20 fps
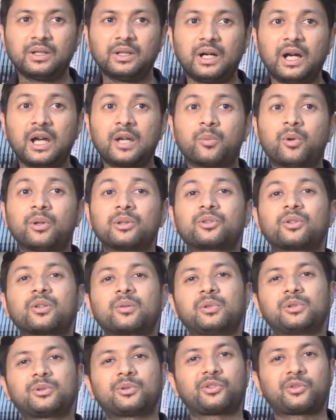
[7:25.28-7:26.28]
I am also
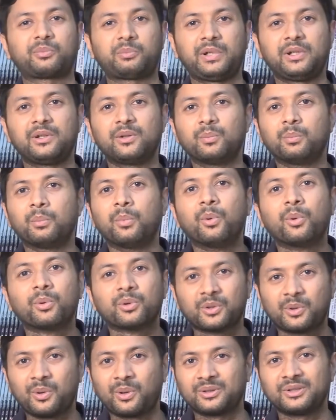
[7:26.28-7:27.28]
able to spend more
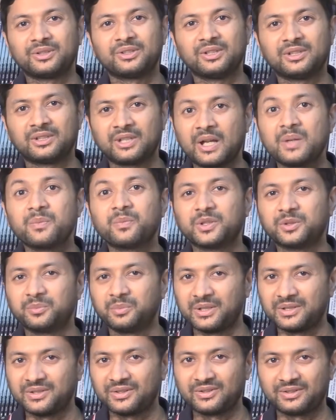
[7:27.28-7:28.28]
quality time with
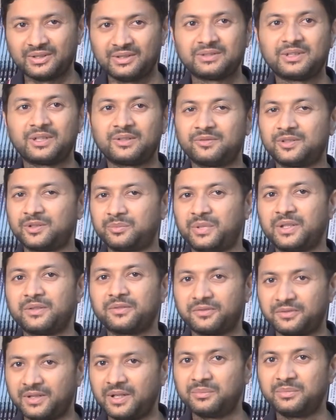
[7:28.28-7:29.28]
my son and with my
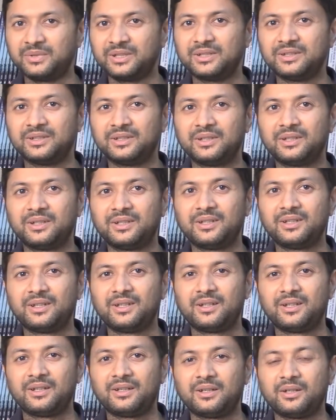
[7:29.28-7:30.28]
family.
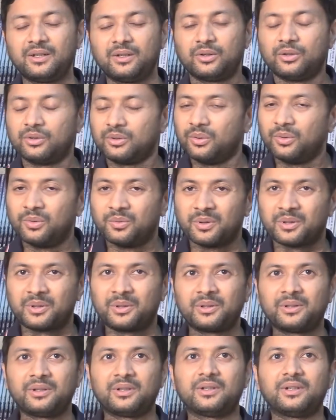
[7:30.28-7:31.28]

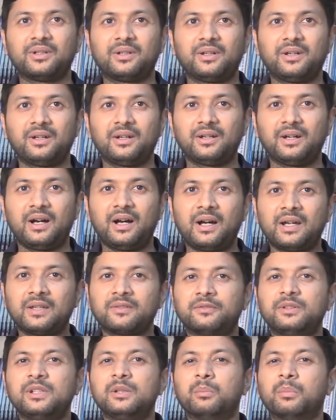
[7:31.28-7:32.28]
Overall, I
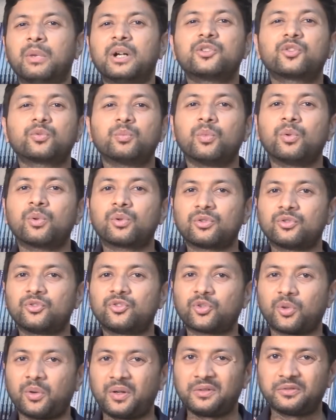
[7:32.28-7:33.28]
feel much more
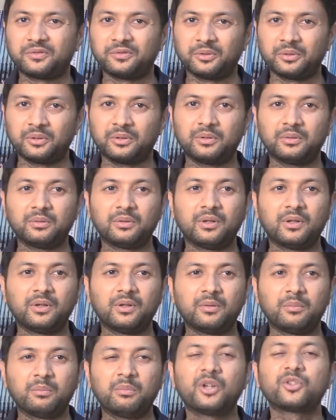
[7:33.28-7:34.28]
joyful,
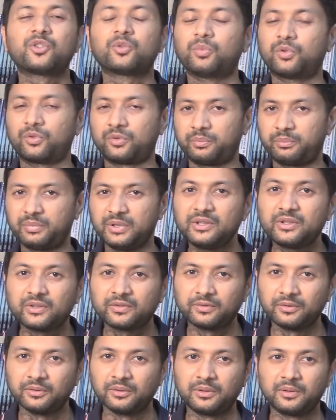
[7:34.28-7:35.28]
much more
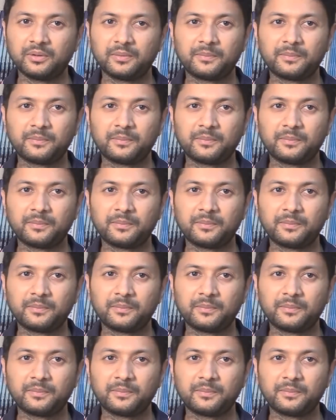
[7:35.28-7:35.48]
peaceful,